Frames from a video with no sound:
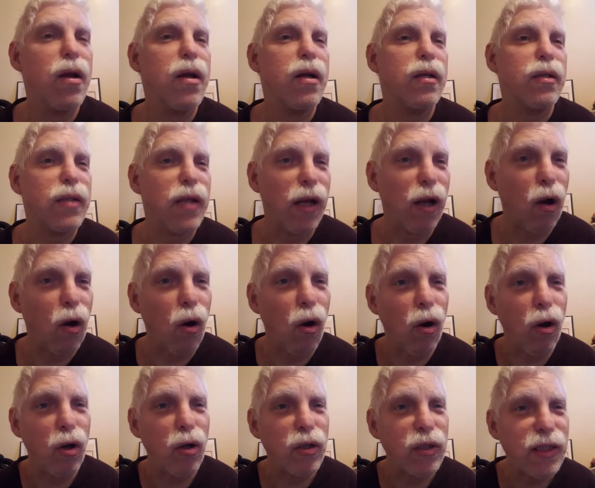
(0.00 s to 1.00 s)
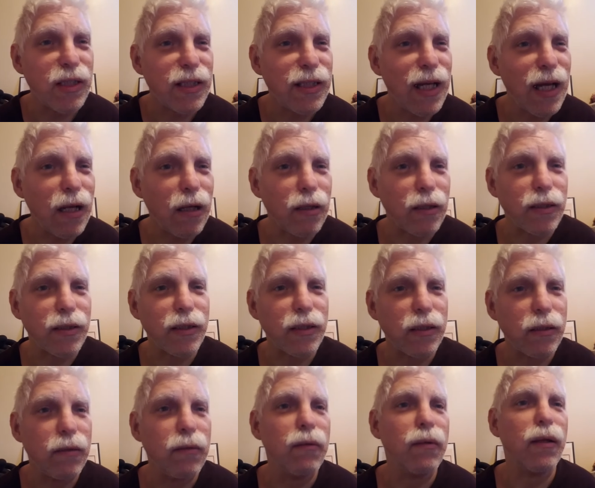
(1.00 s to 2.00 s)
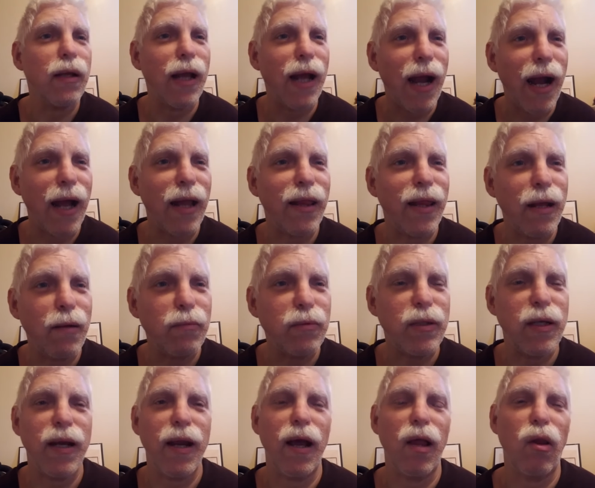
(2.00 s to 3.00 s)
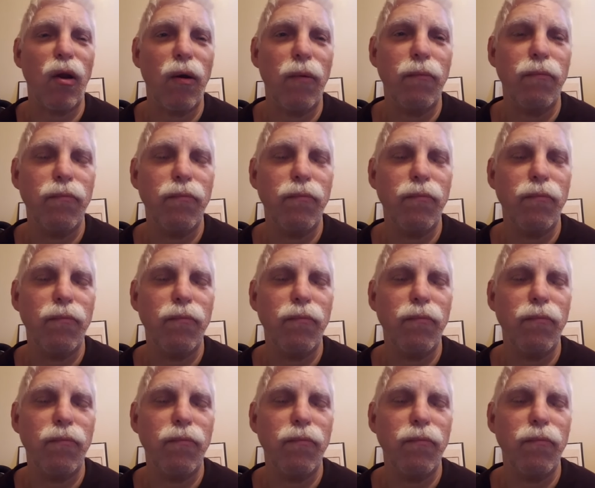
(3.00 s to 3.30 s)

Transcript: Take all your sells, add them together.